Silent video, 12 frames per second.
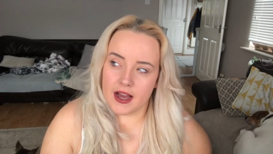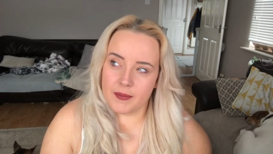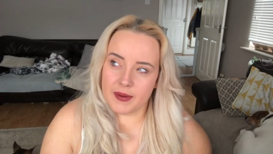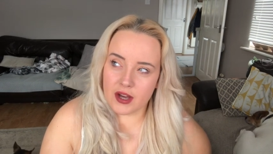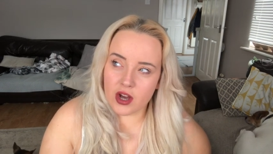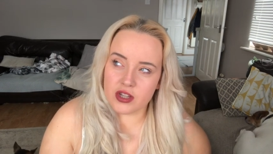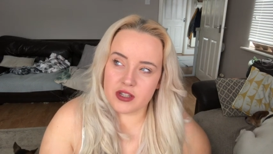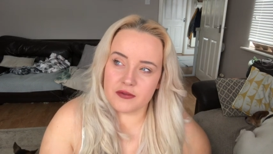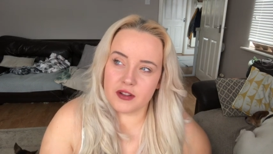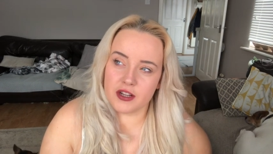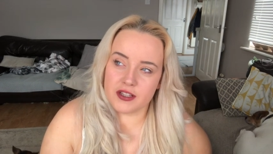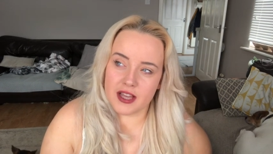because I've
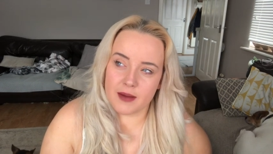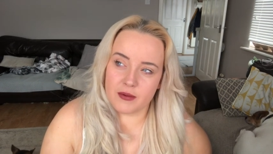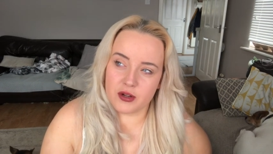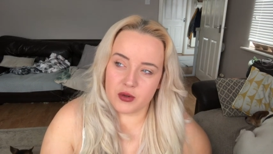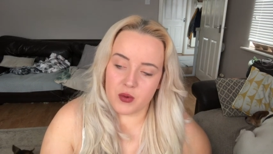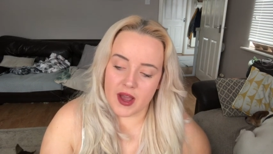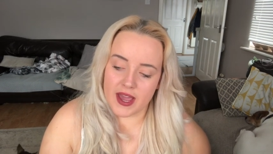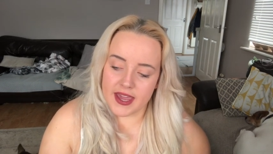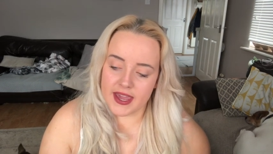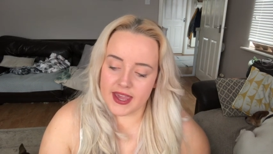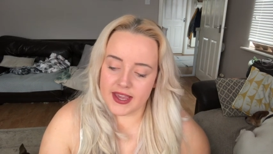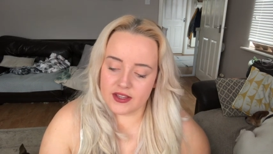lost that much
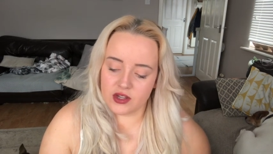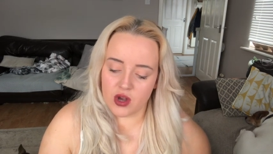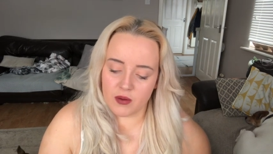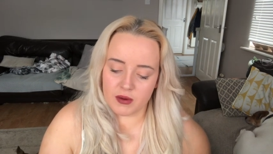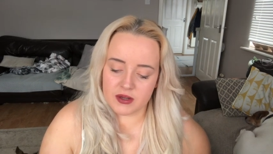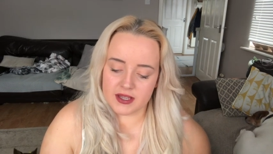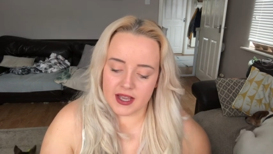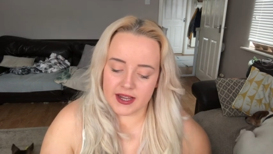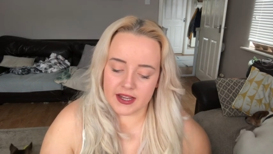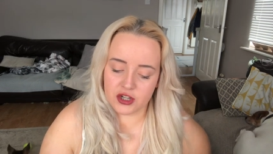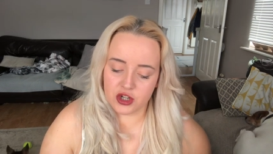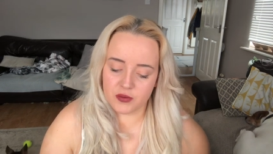weight, it's almost
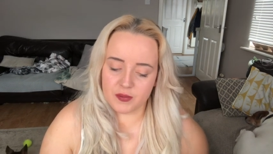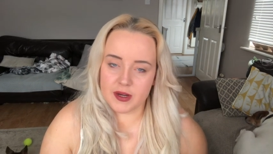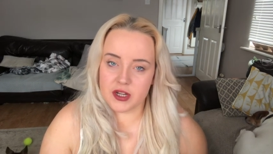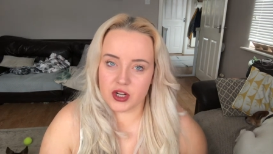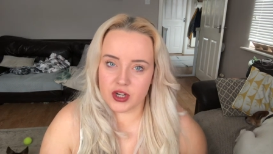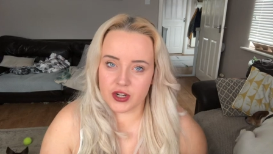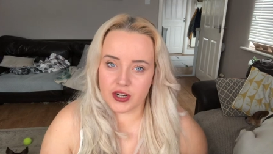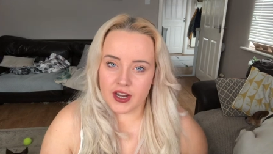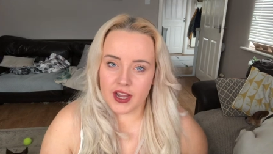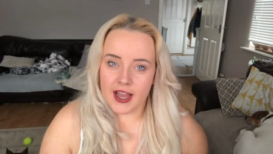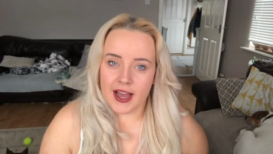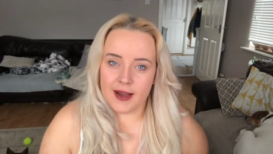like I should be done.
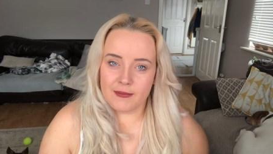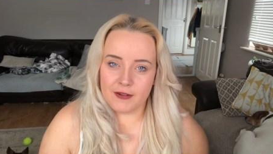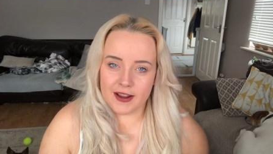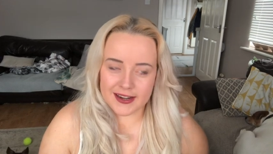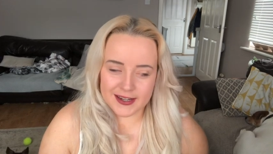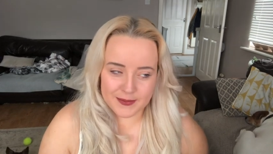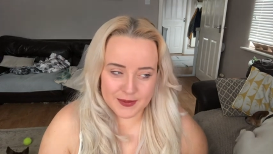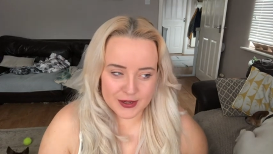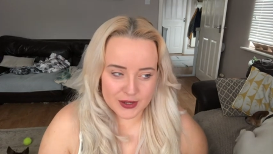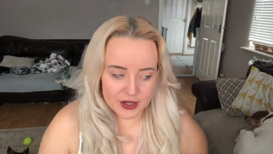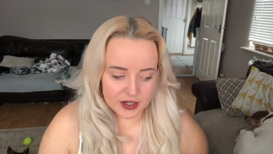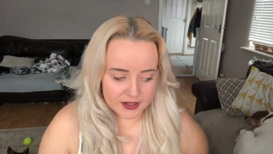I'm ready to be
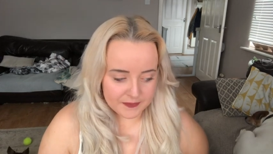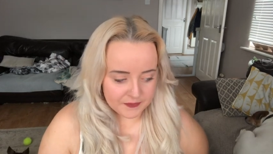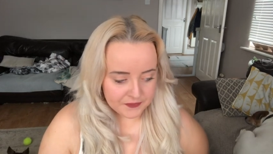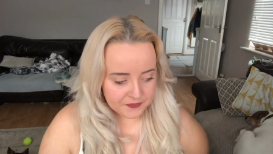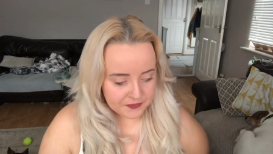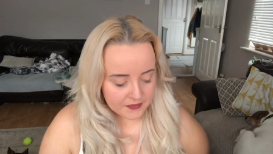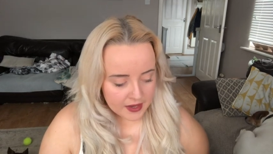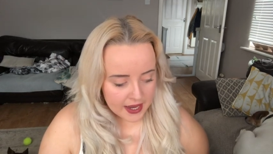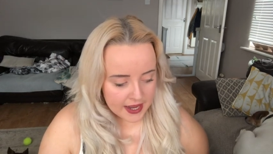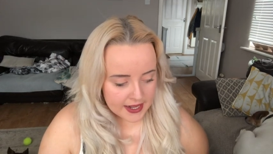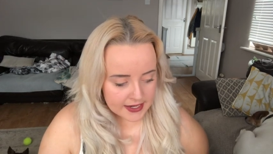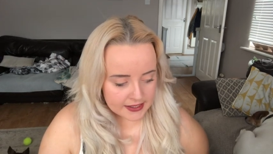done,
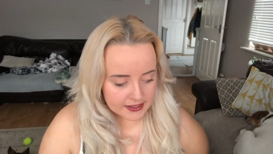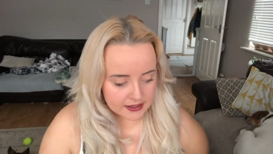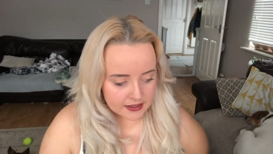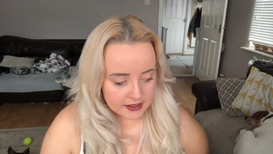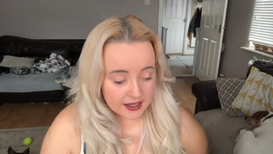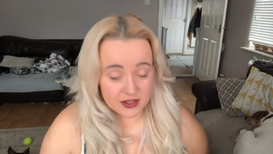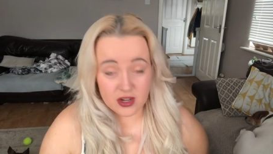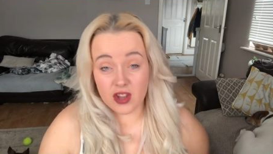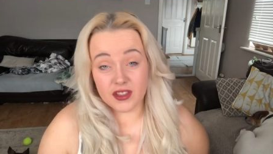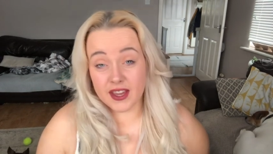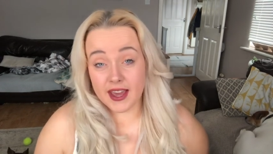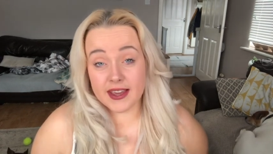and that's
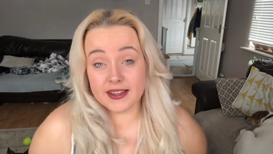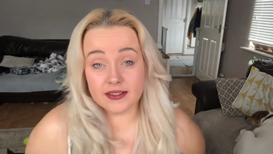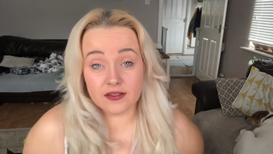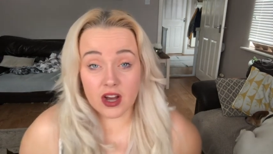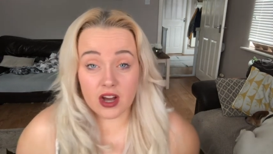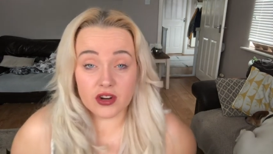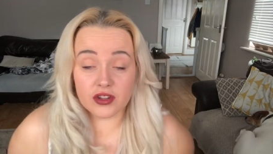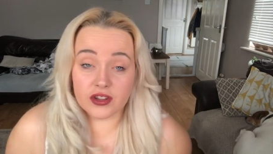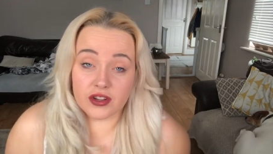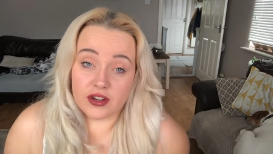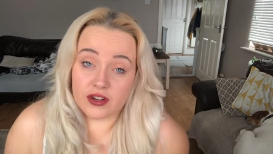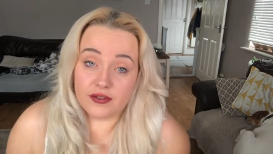not the case. I've got
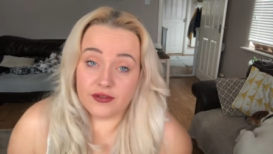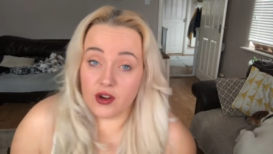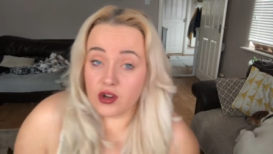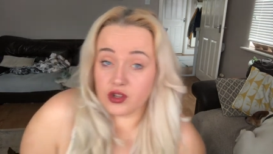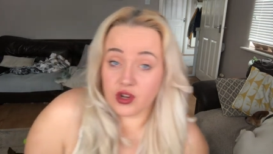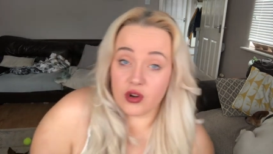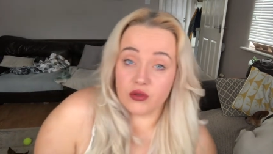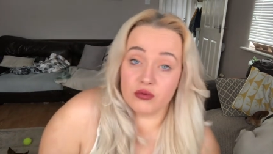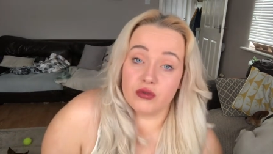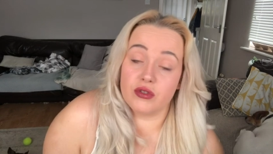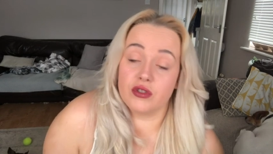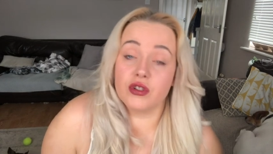another four
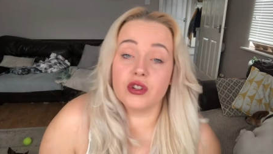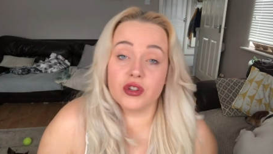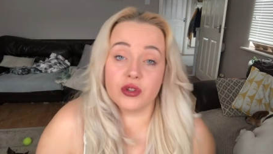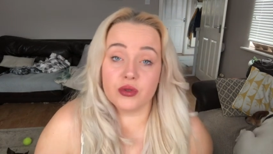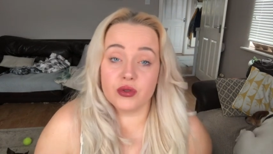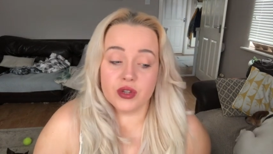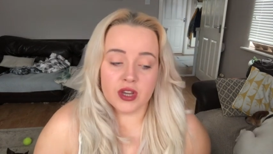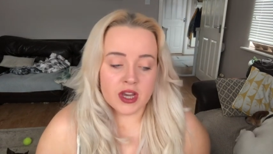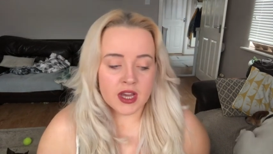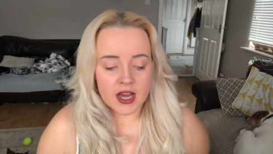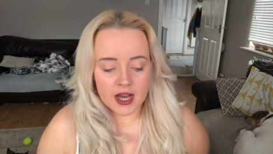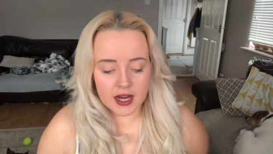stone to lose.
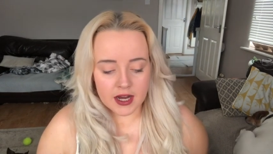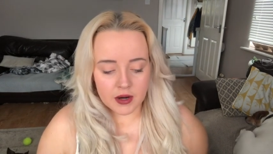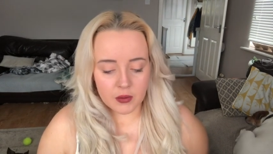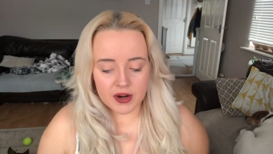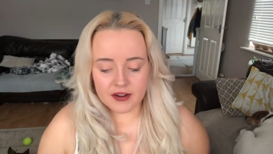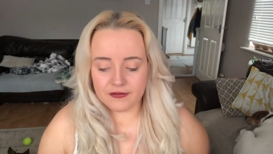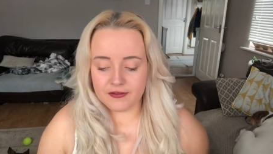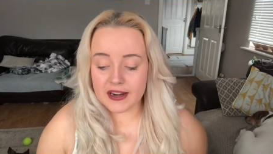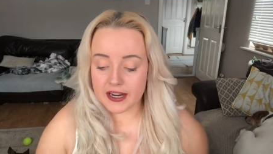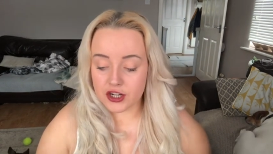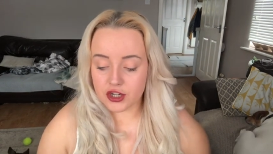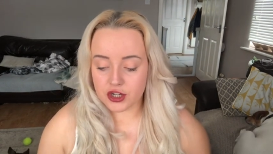Uh when I've
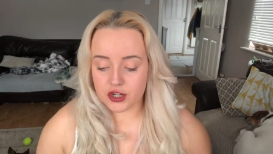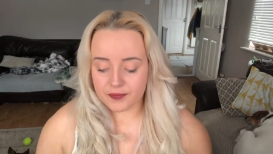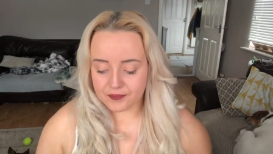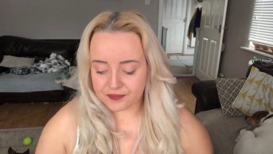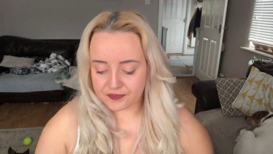finished